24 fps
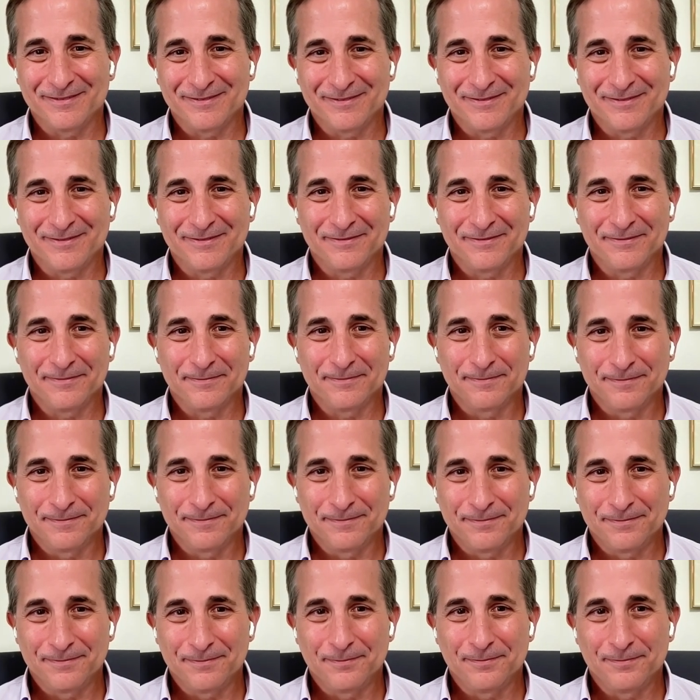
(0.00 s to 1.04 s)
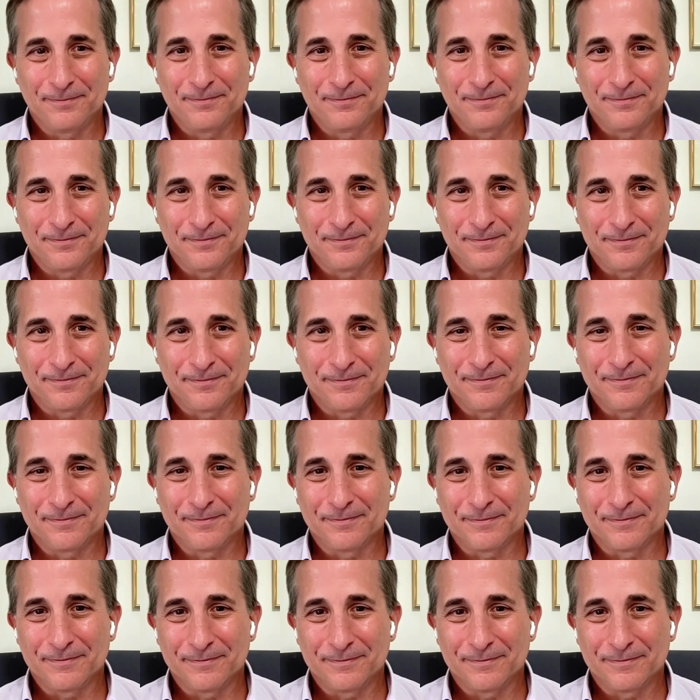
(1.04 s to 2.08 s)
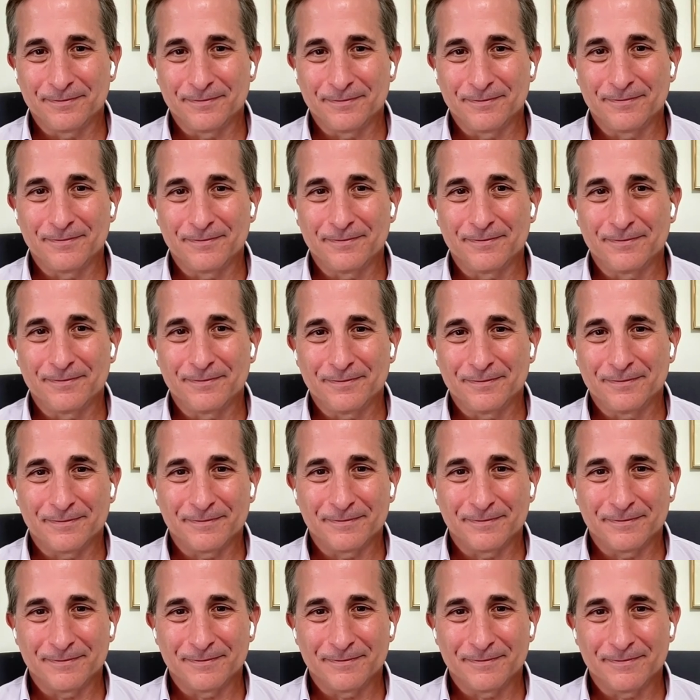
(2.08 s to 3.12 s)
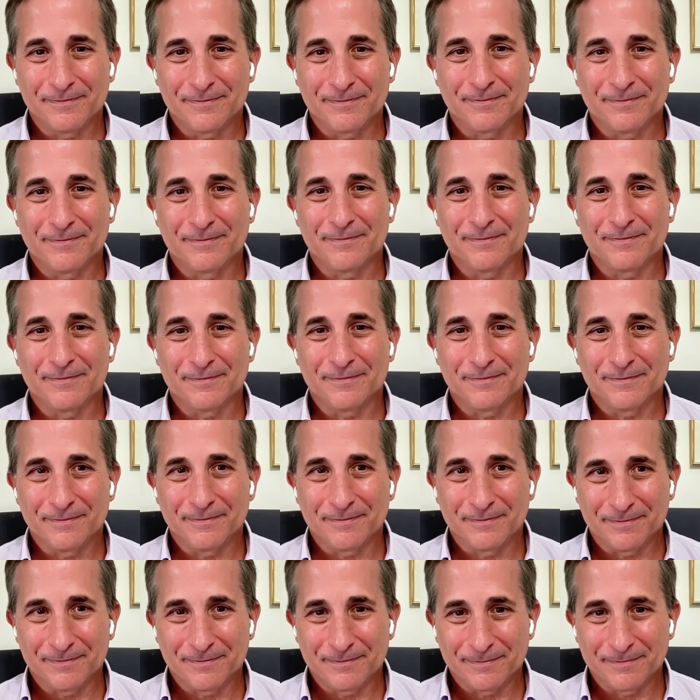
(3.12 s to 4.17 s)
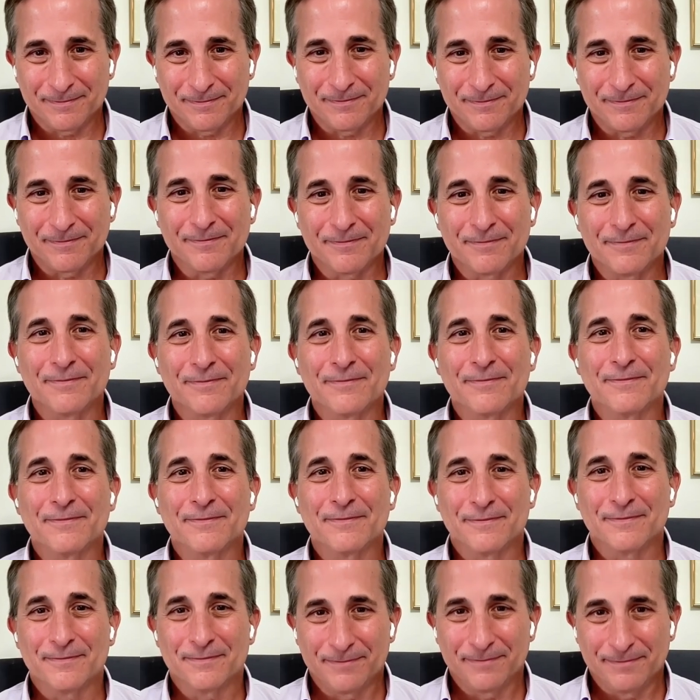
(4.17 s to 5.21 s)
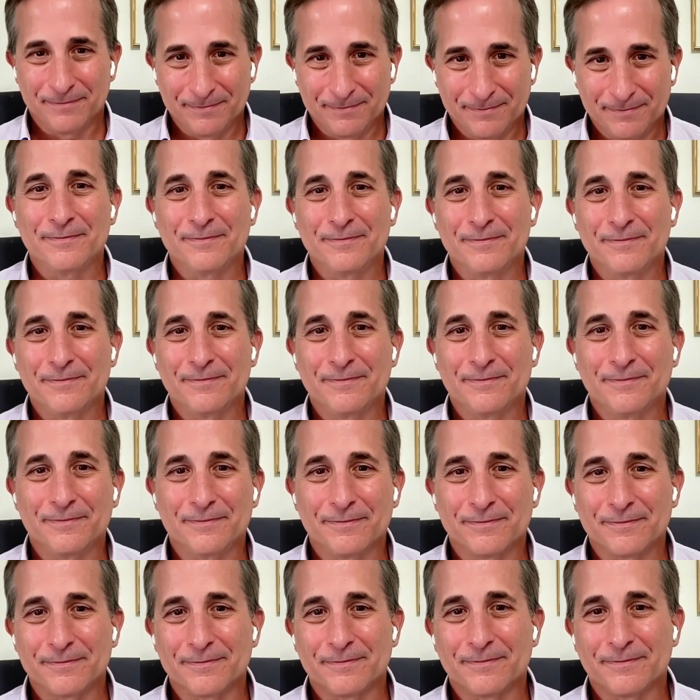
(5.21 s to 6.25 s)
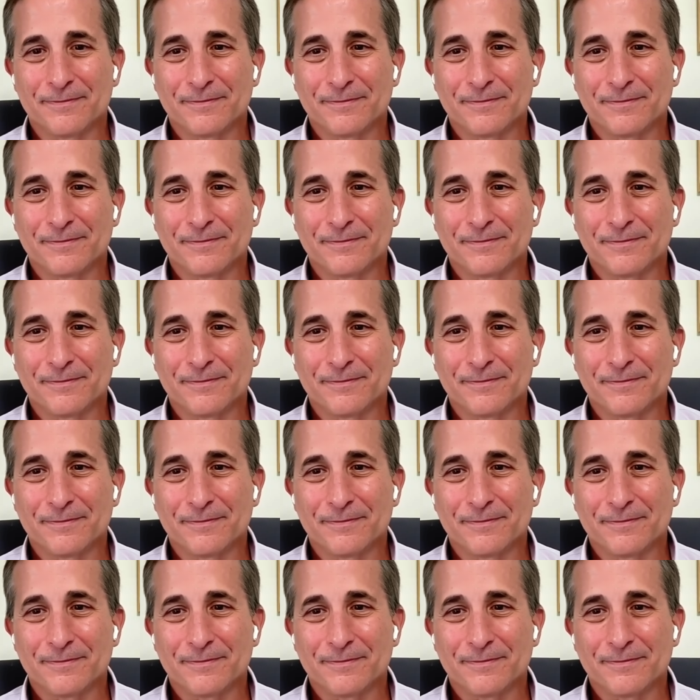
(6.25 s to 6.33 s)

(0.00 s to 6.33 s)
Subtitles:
(silent)